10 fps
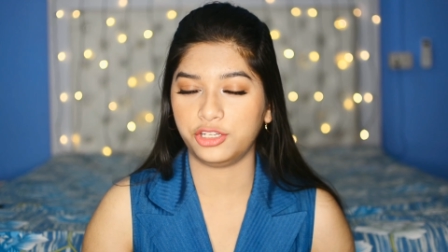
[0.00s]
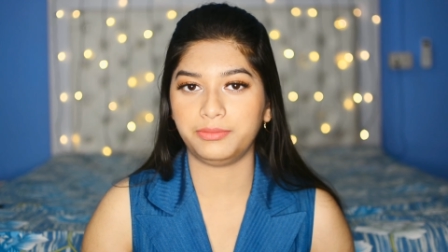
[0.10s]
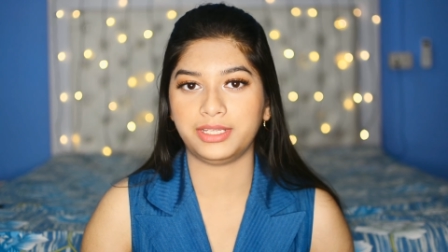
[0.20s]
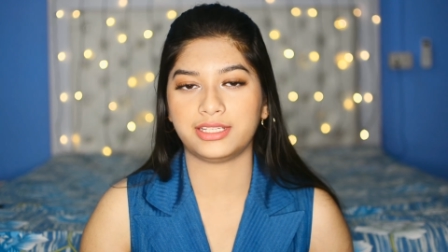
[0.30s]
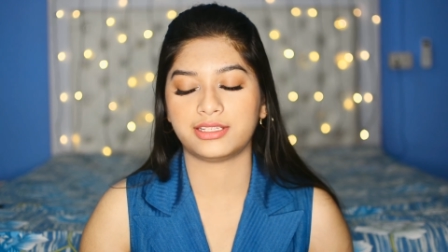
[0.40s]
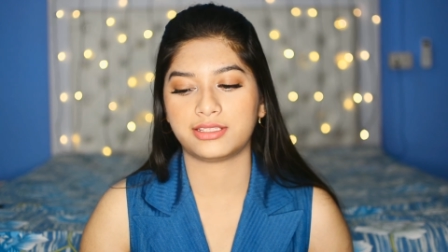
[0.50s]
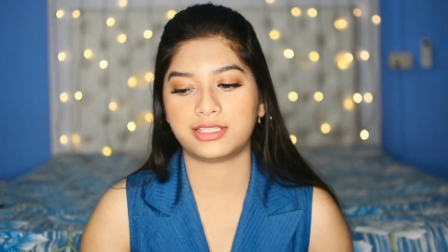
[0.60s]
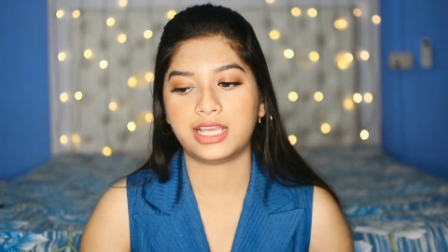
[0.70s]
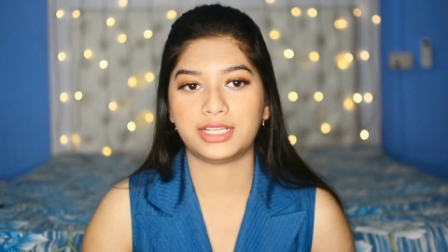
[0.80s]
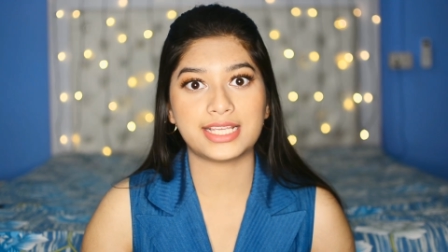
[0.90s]
you,
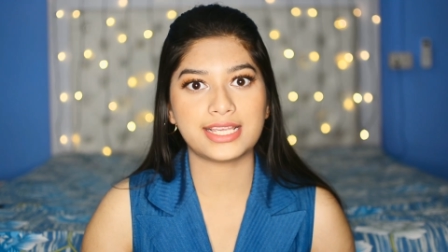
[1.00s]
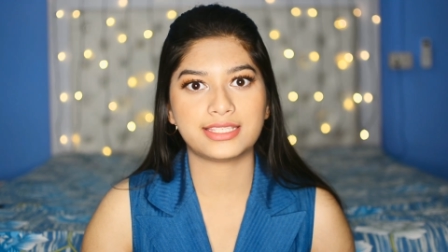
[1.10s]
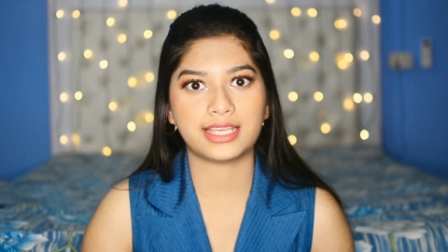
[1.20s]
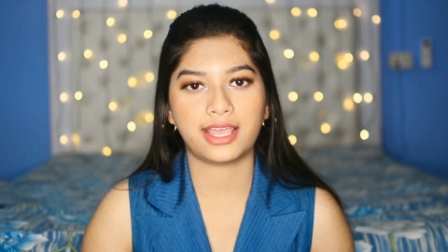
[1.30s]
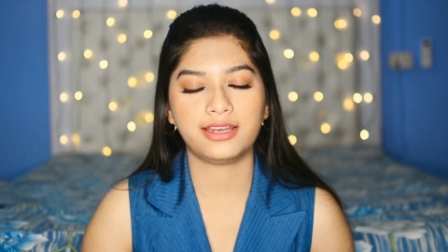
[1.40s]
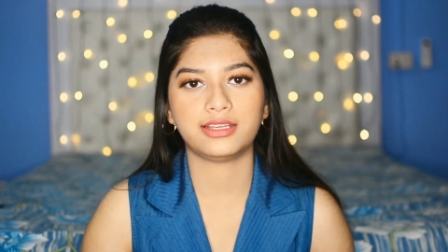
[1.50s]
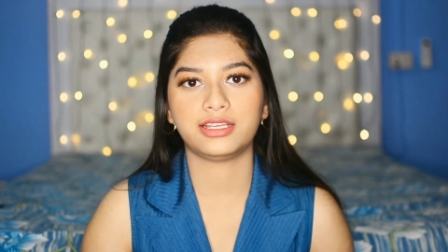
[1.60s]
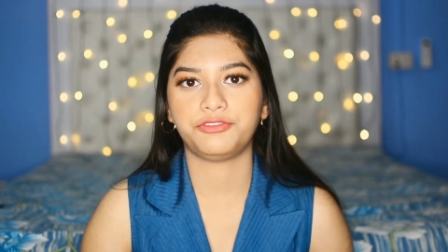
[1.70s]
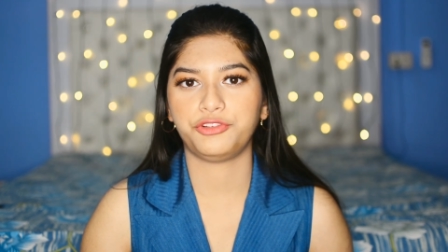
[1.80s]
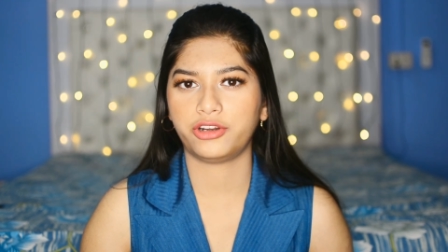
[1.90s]
because as I said,
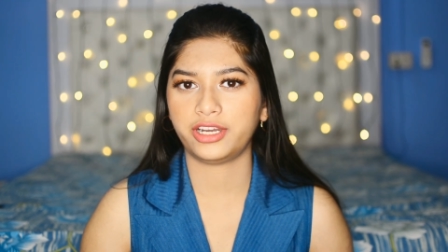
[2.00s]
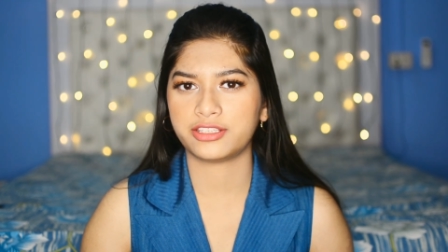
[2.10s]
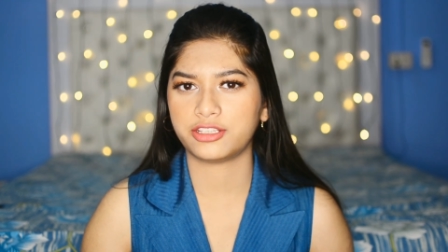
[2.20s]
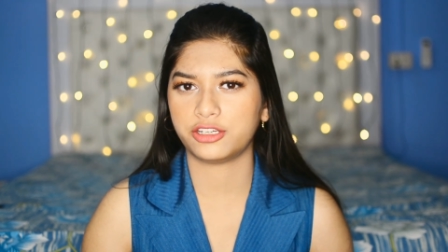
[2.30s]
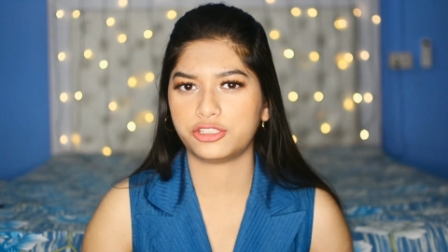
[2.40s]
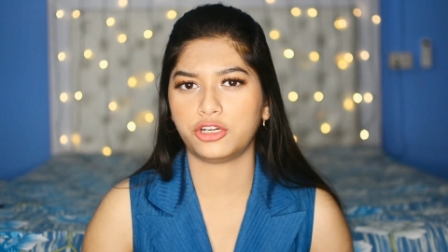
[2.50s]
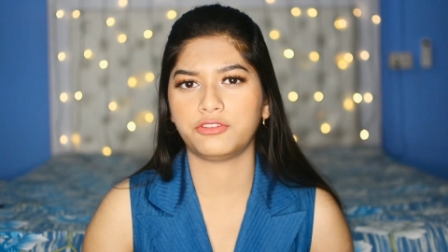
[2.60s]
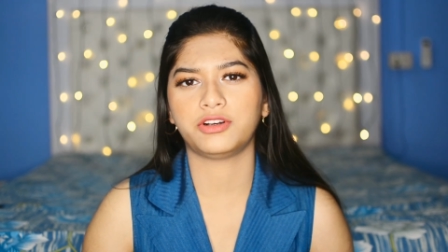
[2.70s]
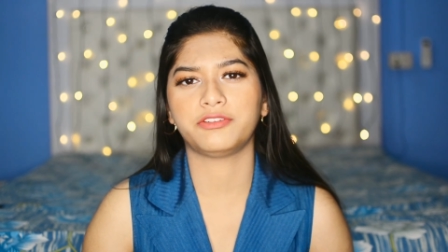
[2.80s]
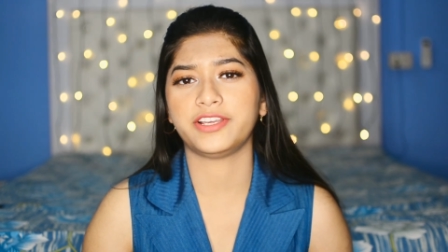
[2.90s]
if you are in search
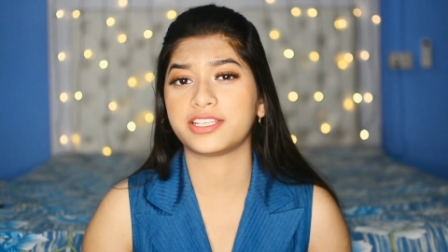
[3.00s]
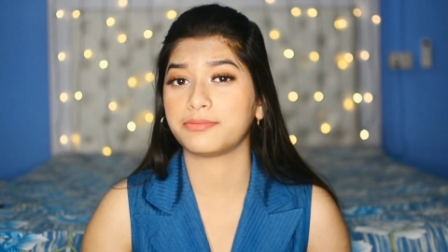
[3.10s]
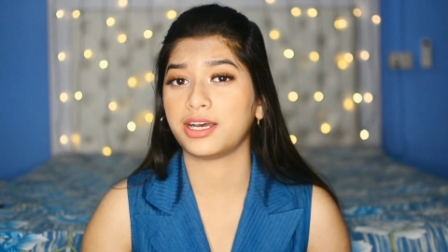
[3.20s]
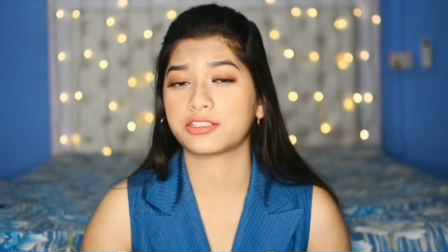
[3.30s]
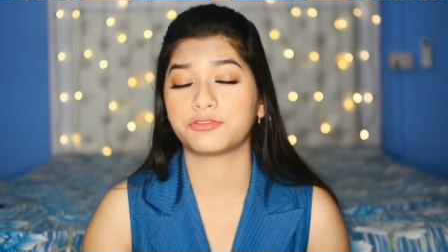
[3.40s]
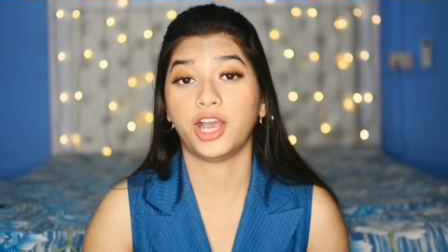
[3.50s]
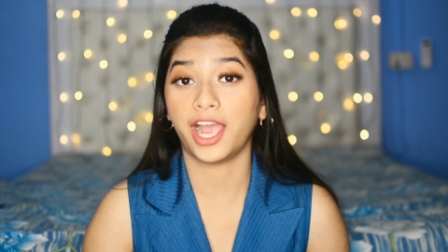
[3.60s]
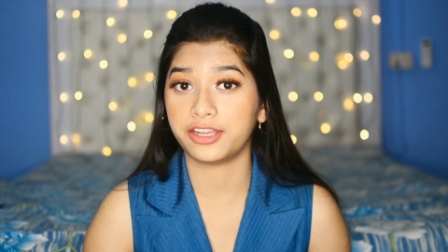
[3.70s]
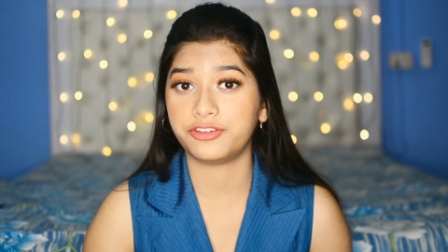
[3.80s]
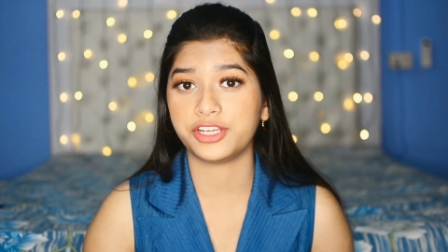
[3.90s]
of a face mask for
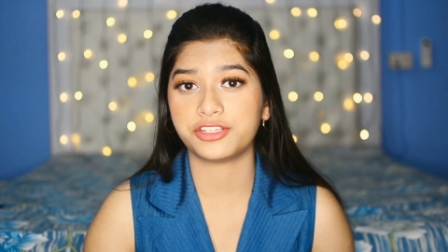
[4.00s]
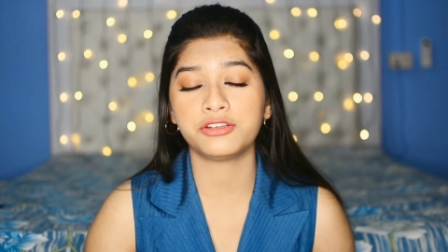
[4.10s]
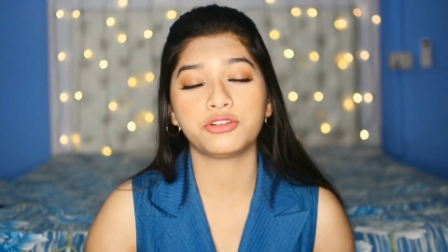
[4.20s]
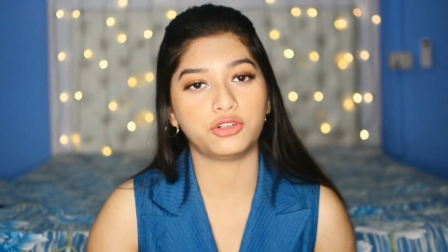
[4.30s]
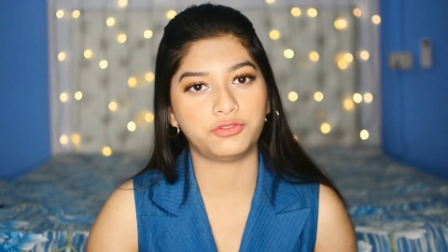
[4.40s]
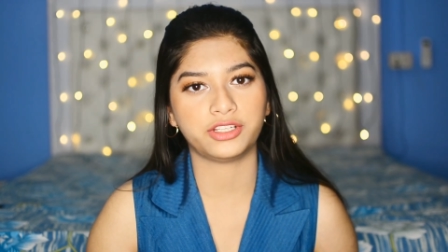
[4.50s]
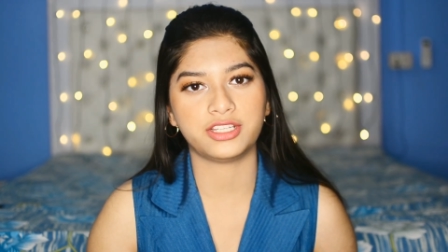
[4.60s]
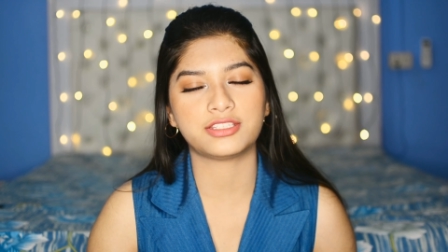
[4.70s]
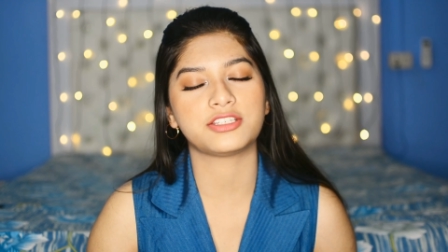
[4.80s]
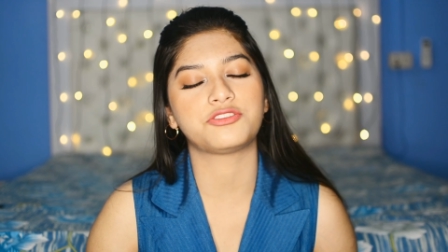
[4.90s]
hydration, go for
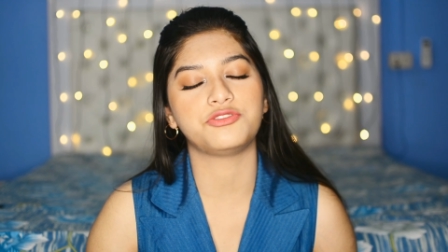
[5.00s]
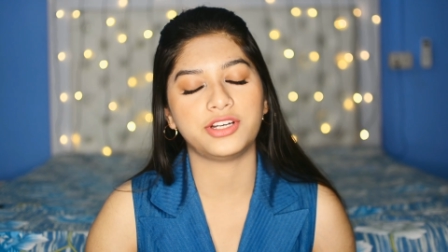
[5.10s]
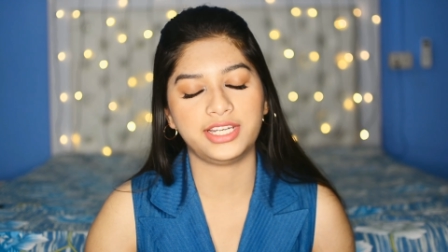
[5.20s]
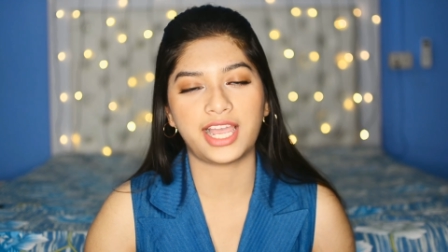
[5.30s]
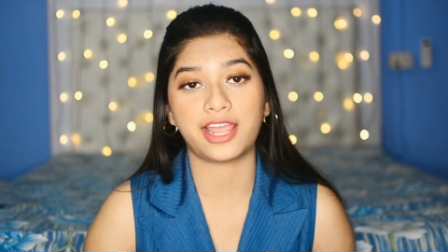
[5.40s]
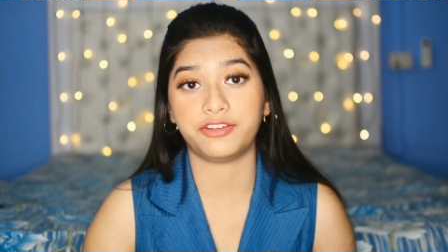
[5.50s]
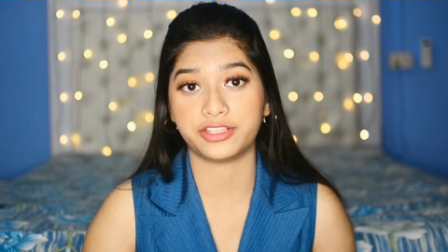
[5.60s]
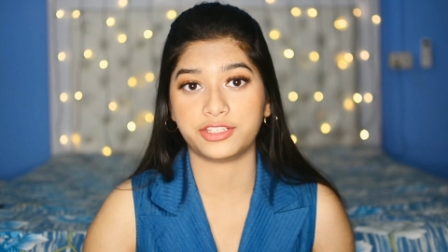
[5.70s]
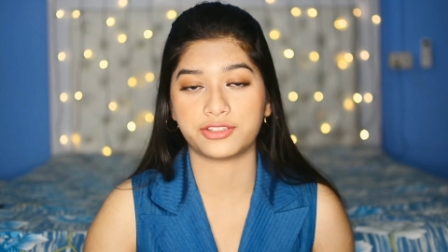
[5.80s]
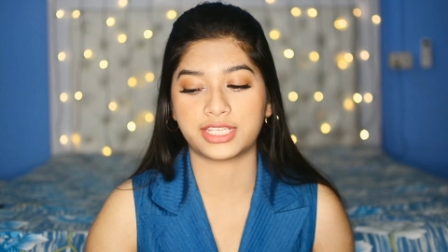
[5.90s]
this. It really
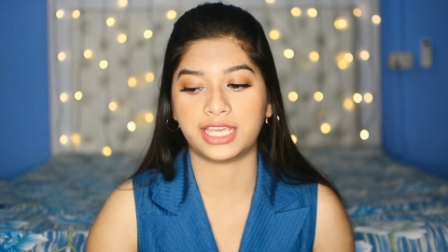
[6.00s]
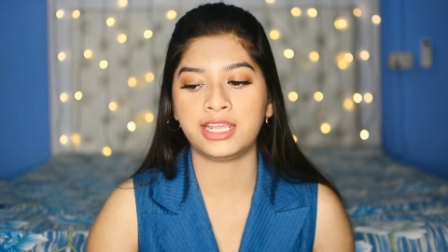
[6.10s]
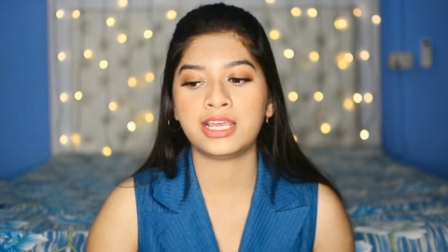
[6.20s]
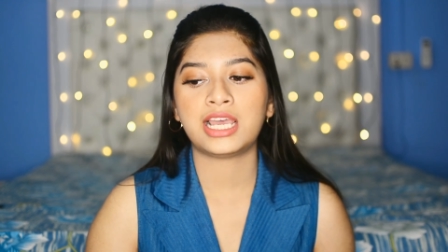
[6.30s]
hydrates your skin.